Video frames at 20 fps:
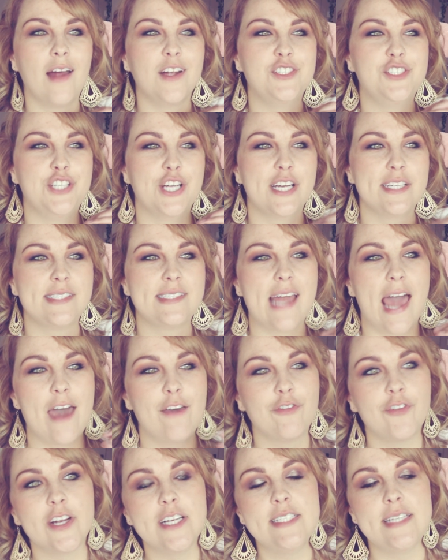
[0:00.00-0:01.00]
just
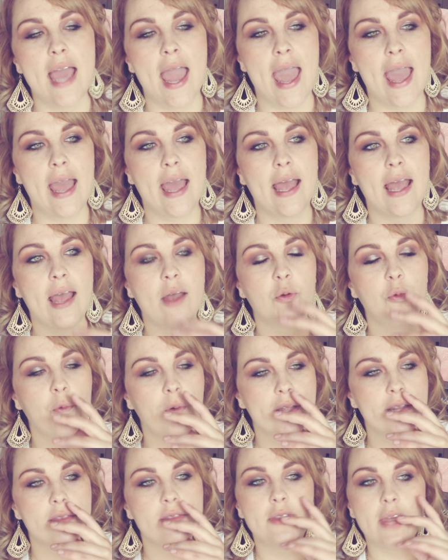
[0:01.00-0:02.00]
every day
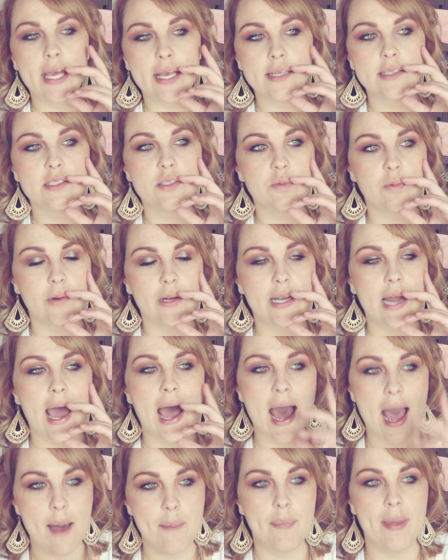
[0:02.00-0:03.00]
when things would
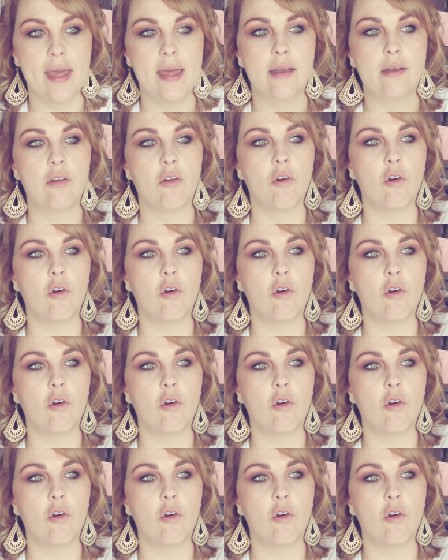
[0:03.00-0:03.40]
happen,